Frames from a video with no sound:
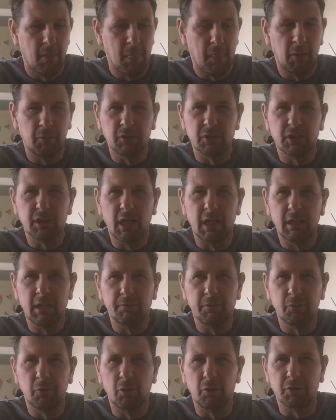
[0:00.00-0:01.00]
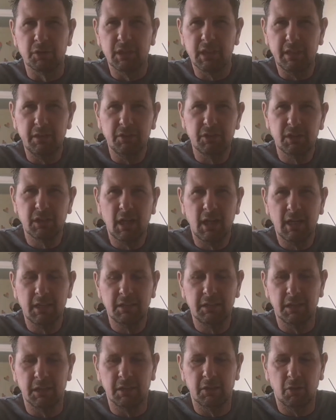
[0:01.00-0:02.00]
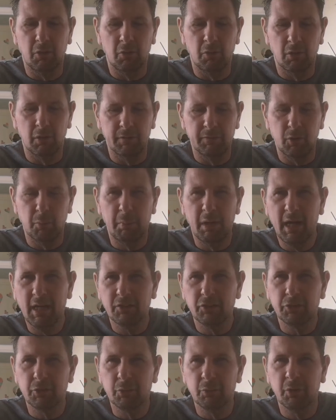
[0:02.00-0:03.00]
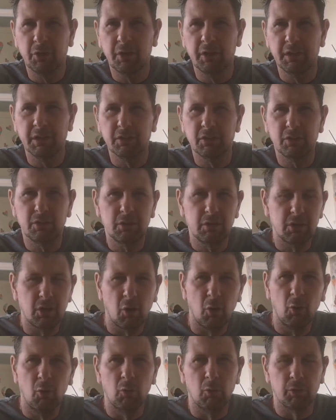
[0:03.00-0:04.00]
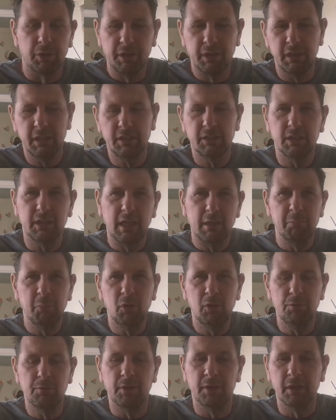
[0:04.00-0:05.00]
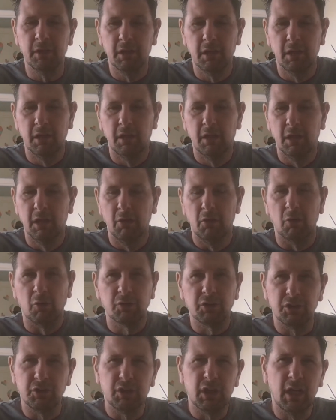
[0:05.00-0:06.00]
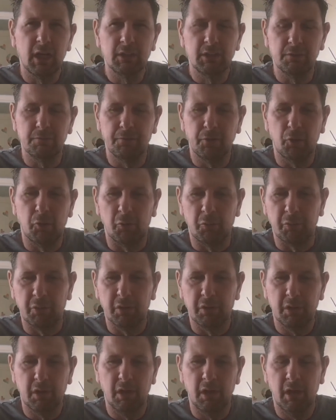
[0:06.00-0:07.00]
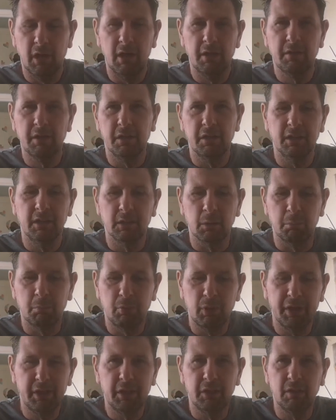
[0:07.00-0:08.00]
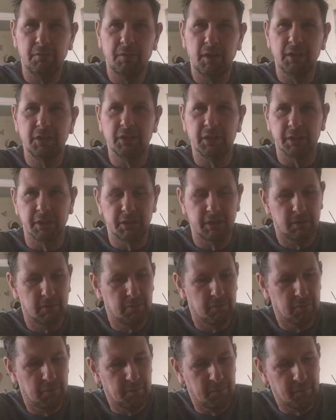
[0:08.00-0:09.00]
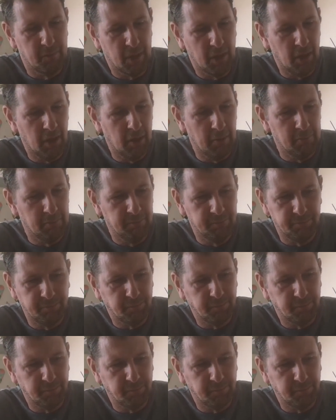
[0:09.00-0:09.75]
on the side of a road, to get you started, or if you're parked somewhere and it's cold and you need to get moving, or to charge your phone. I think these are brilliant devices. What